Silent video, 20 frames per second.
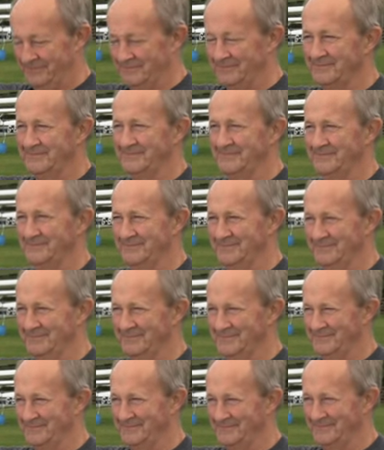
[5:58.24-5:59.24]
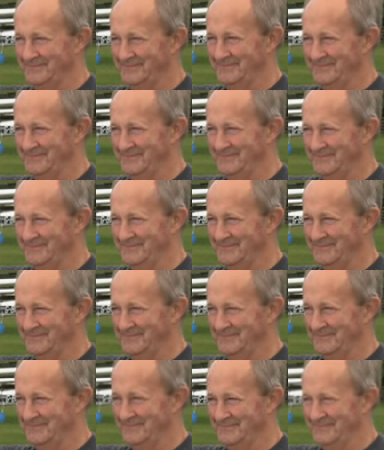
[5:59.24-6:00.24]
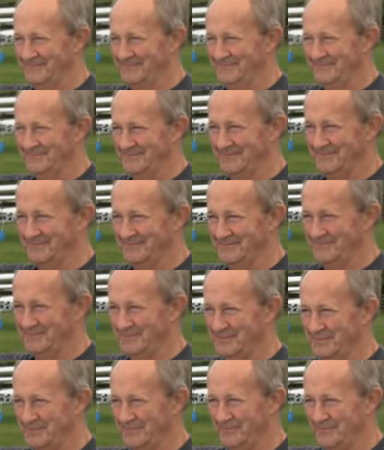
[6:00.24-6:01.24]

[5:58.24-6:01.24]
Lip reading: [no speech]